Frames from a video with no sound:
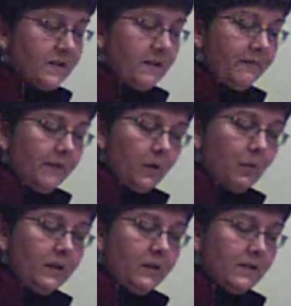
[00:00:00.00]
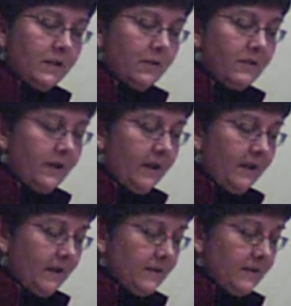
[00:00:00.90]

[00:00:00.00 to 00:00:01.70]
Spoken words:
of their religious understandings